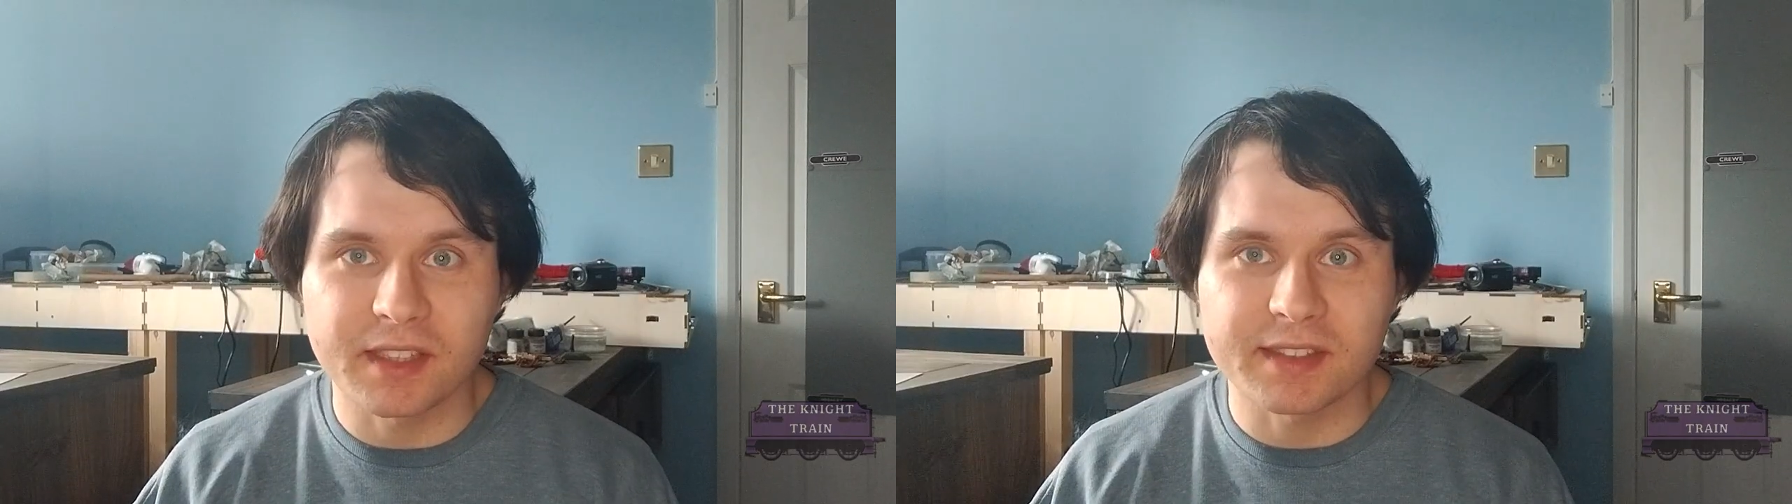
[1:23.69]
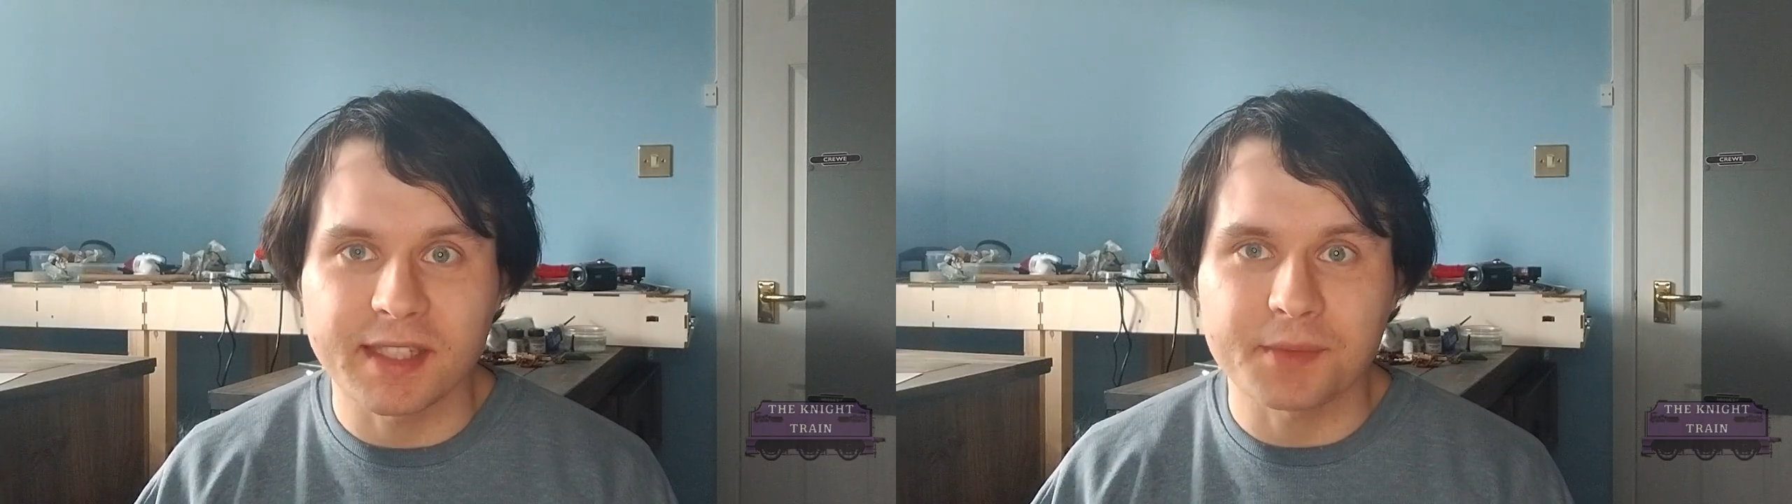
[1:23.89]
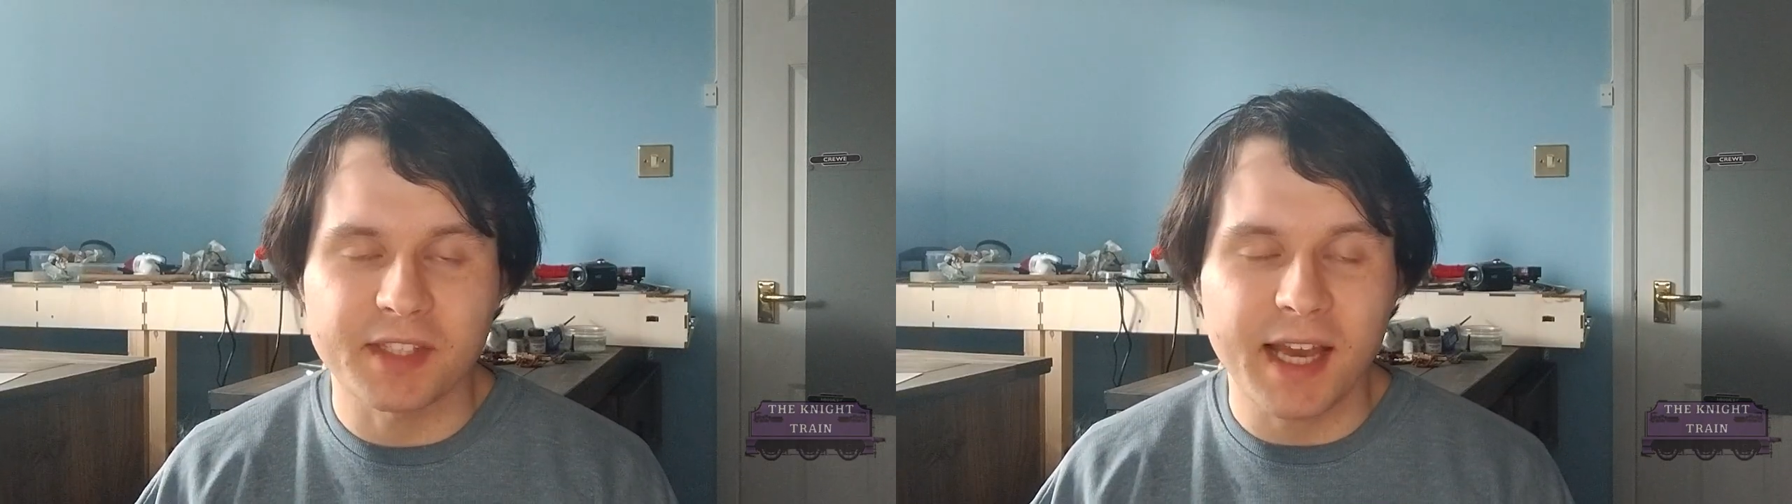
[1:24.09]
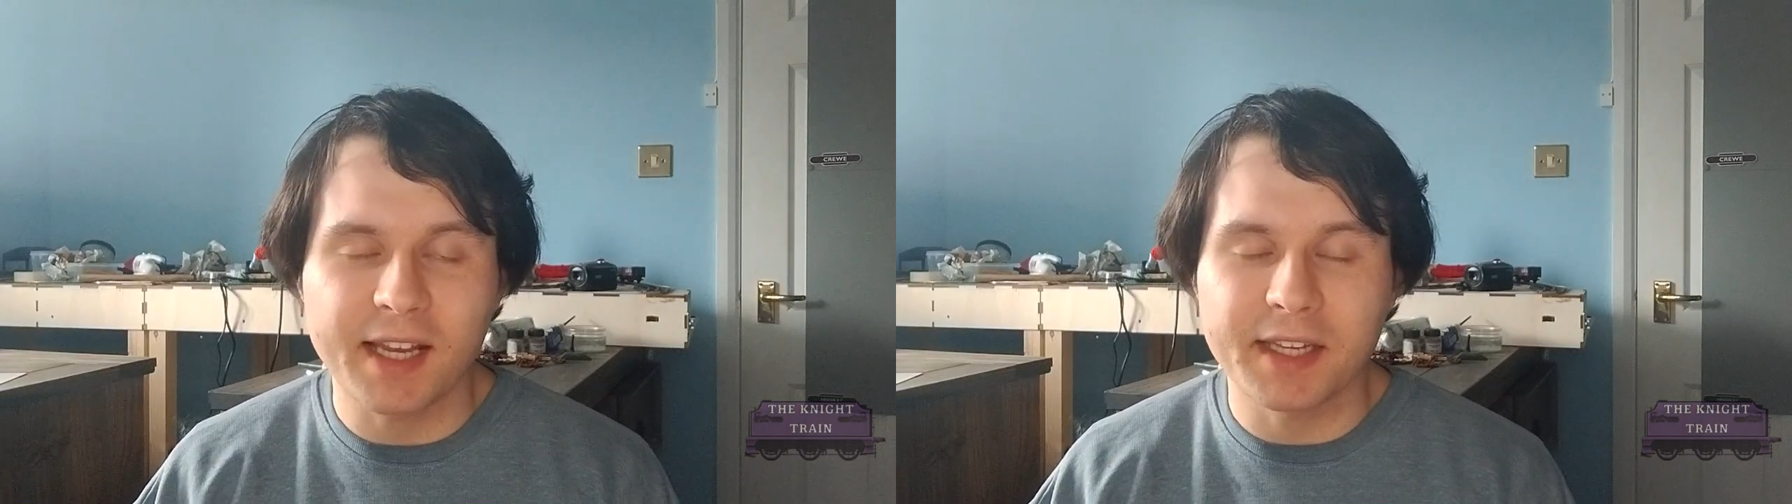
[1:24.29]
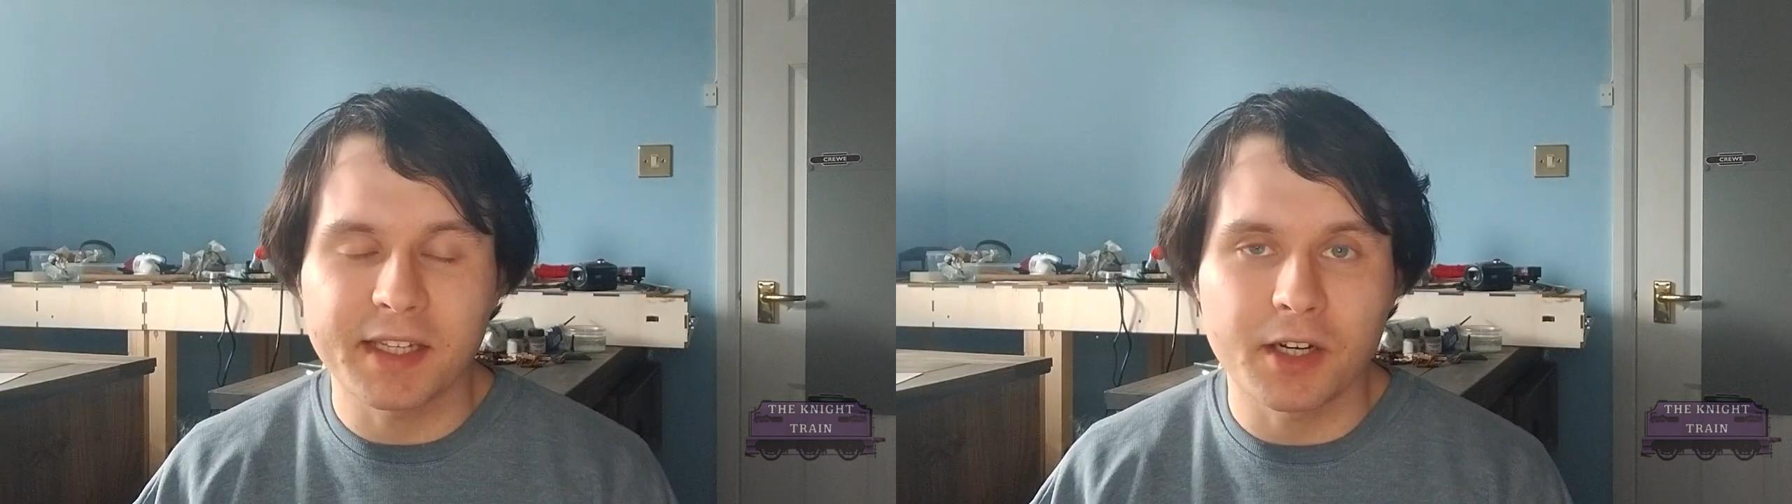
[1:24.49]
it seems the
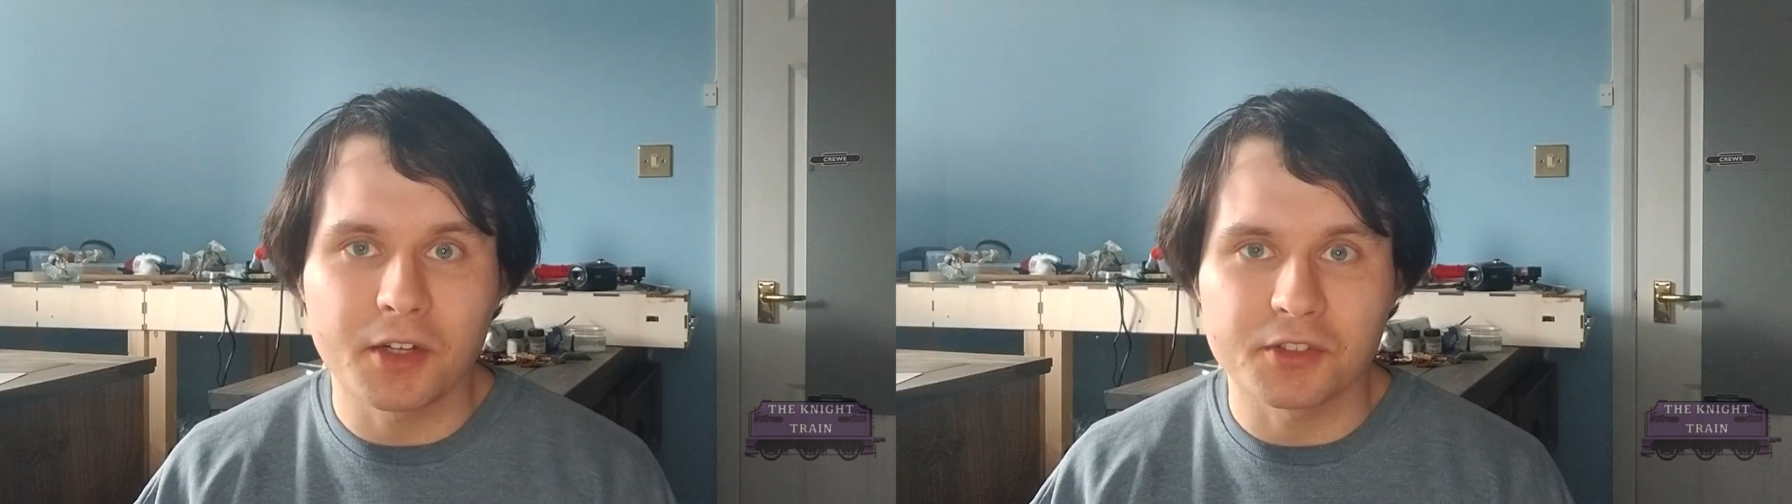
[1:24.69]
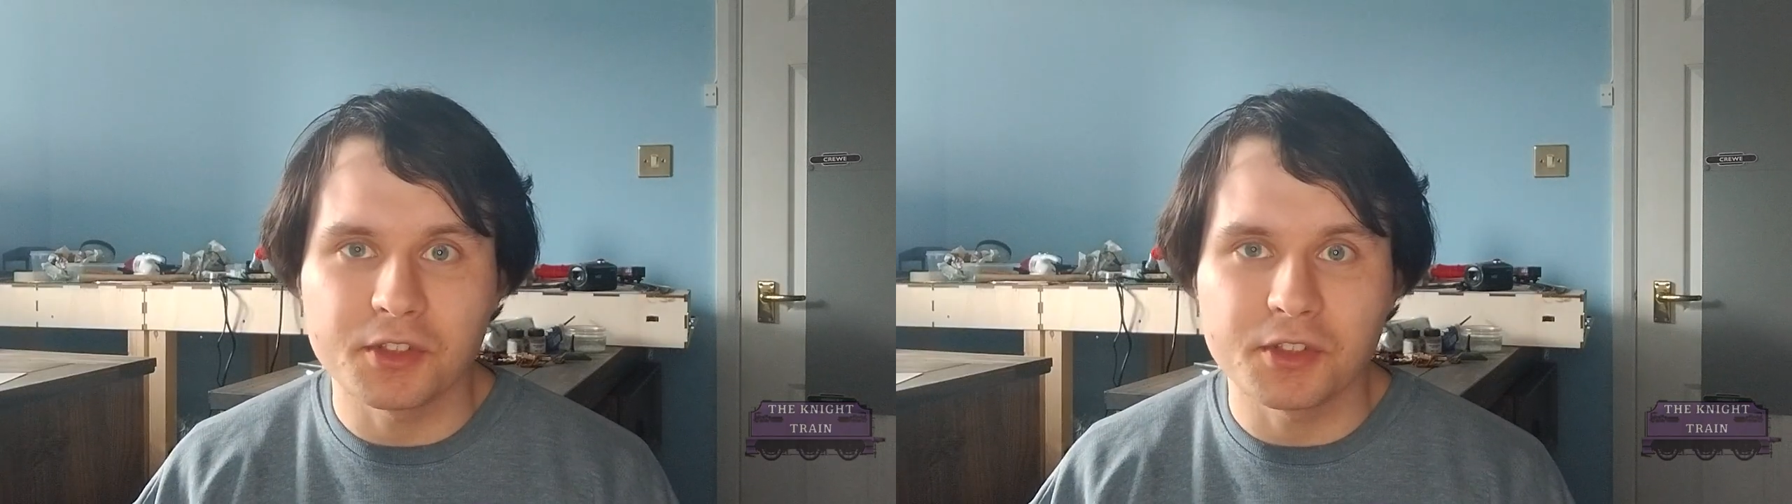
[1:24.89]
LNER's